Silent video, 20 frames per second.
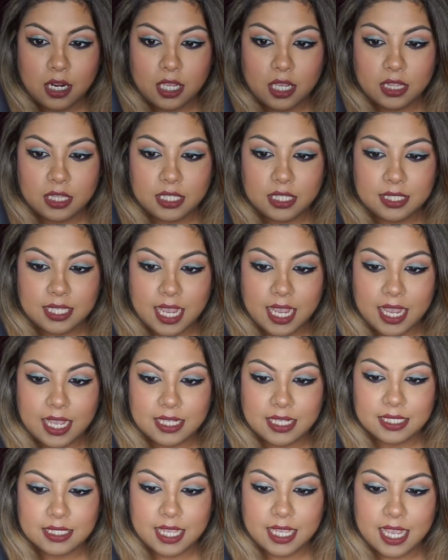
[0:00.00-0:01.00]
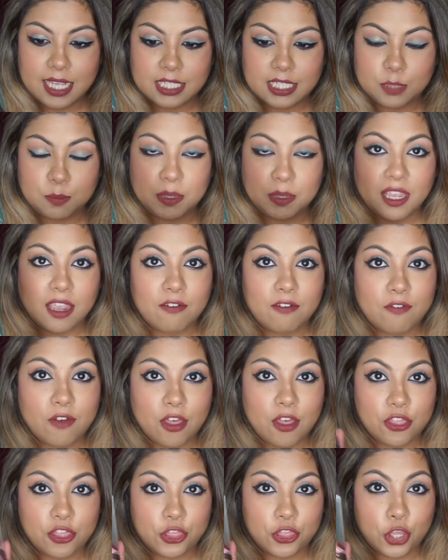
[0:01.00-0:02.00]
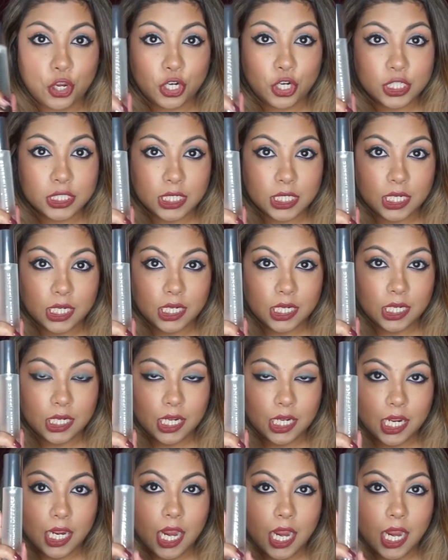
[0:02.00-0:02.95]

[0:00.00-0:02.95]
This has SPF 30